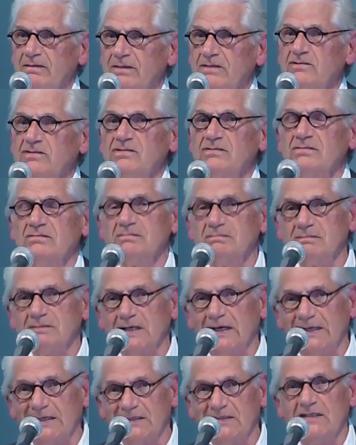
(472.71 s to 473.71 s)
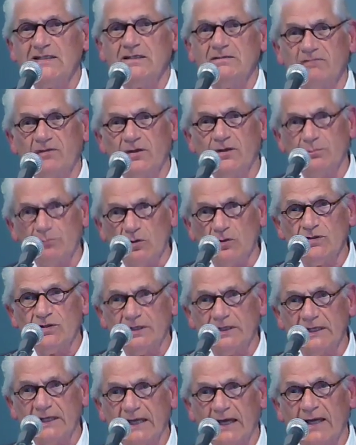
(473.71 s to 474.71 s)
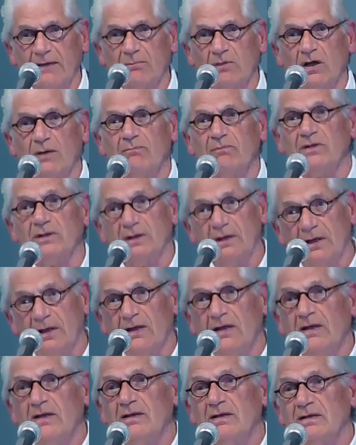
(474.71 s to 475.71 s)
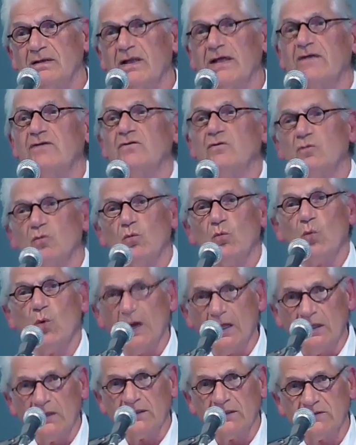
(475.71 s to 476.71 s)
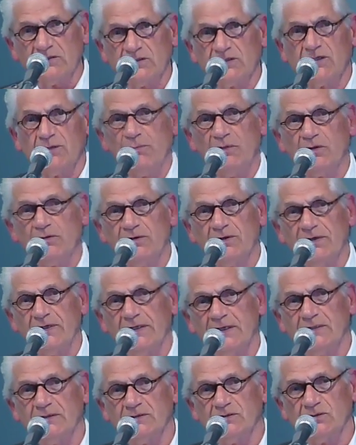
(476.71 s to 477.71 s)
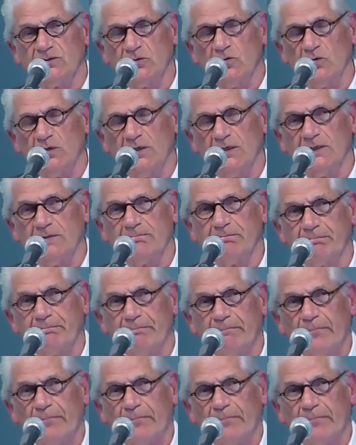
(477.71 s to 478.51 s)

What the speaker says: this idea of community came up, and later the wellness community and so on.